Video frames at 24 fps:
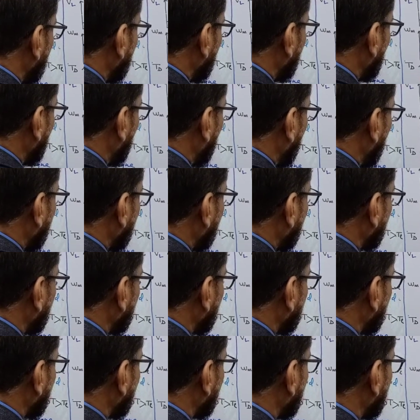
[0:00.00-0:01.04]
minus
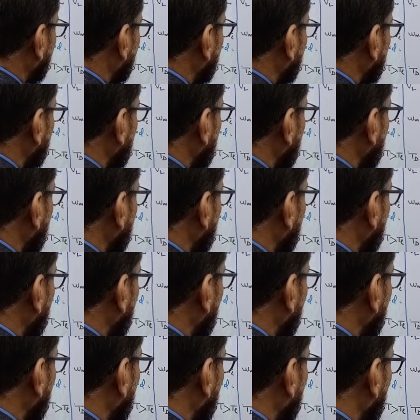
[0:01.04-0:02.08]
this TD.
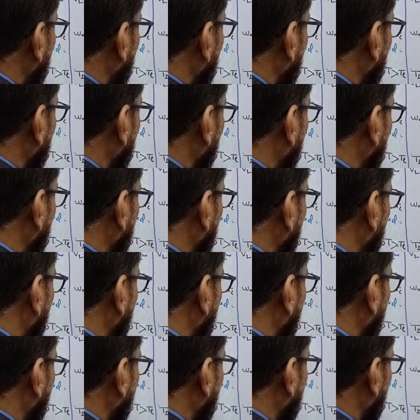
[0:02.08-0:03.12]
So you
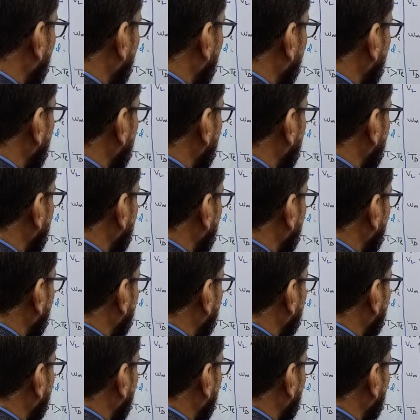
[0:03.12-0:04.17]
will get its
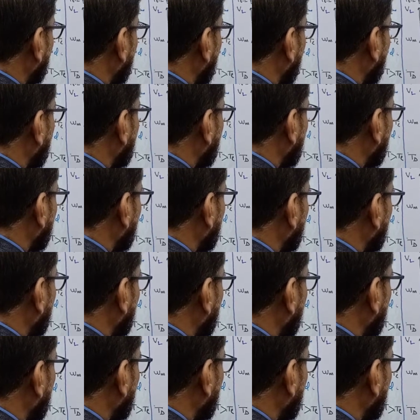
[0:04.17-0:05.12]
value like this.